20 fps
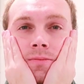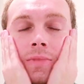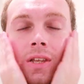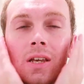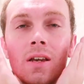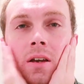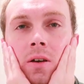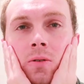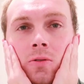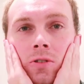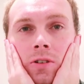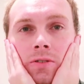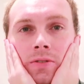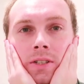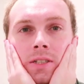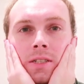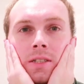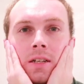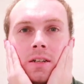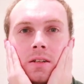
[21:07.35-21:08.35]
I wonder if
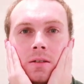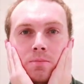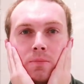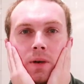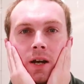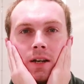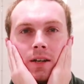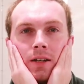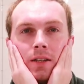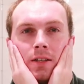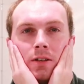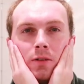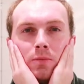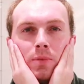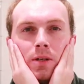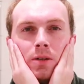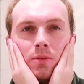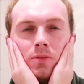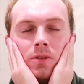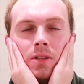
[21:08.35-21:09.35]
I stand back a little
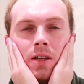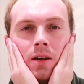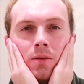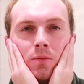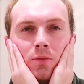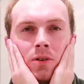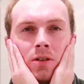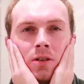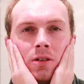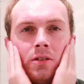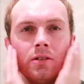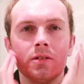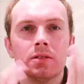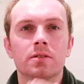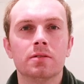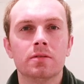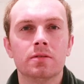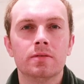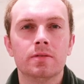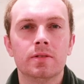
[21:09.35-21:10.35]
bit, would that
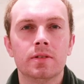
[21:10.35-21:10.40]
work?